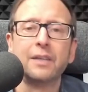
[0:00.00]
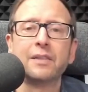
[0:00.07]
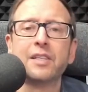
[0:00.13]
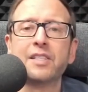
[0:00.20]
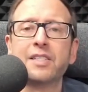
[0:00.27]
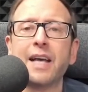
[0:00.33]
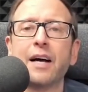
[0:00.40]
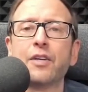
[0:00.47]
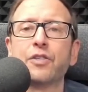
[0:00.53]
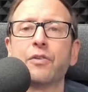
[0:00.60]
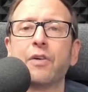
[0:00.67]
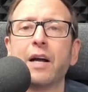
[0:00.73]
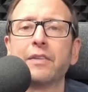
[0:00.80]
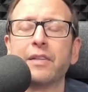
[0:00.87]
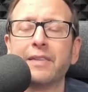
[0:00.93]
the cells
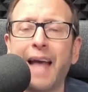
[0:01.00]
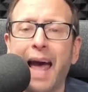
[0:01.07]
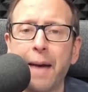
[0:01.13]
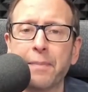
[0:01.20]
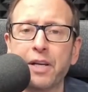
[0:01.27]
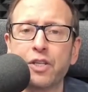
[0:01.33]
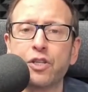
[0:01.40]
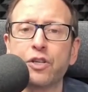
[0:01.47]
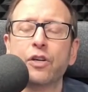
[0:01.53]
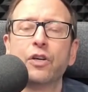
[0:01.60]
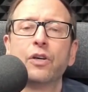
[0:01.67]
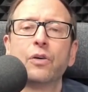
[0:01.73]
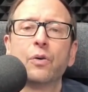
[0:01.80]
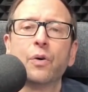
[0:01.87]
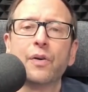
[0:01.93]
are either damaged
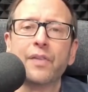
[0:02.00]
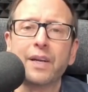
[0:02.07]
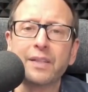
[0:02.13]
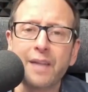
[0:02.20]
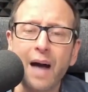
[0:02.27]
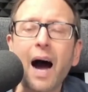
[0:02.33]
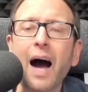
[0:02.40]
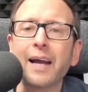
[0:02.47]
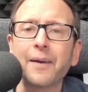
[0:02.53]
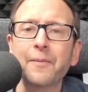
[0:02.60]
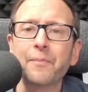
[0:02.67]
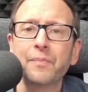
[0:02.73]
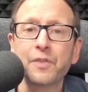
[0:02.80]
or they die.